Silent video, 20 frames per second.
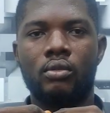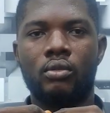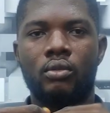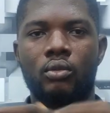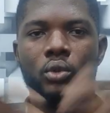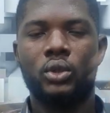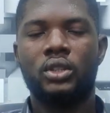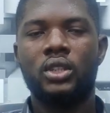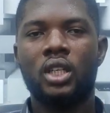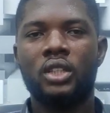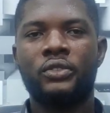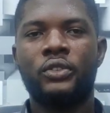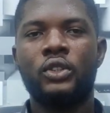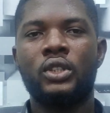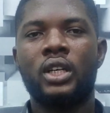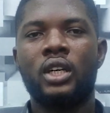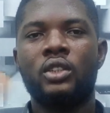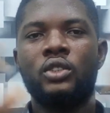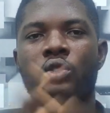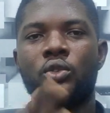Without
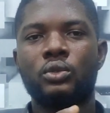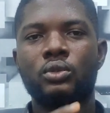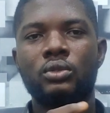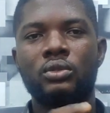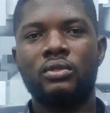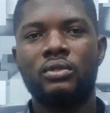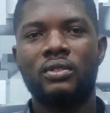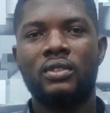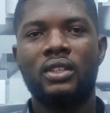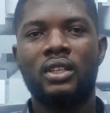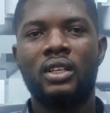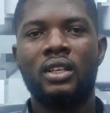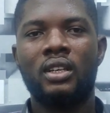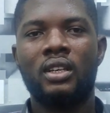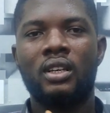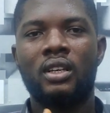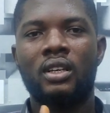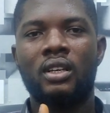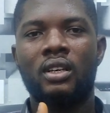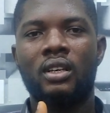further ado,
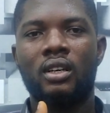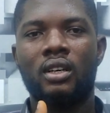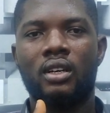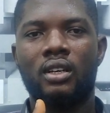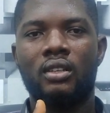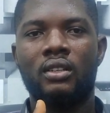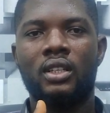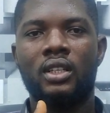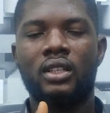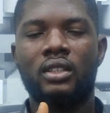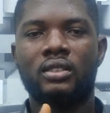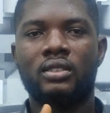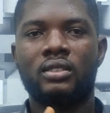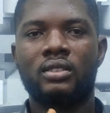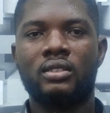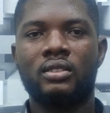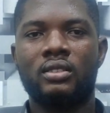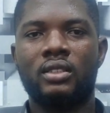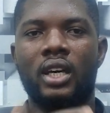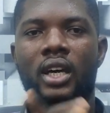let's
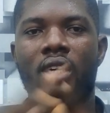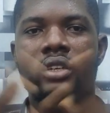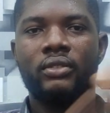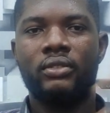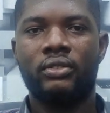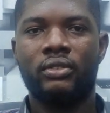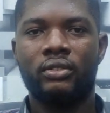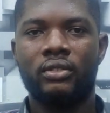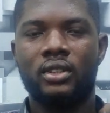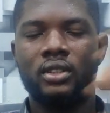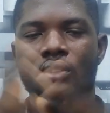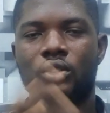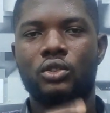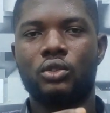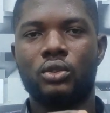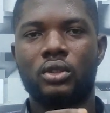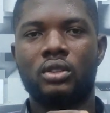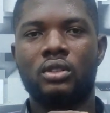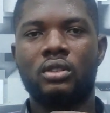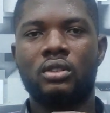dive
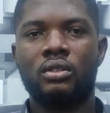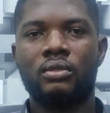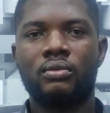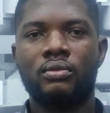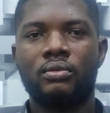into it.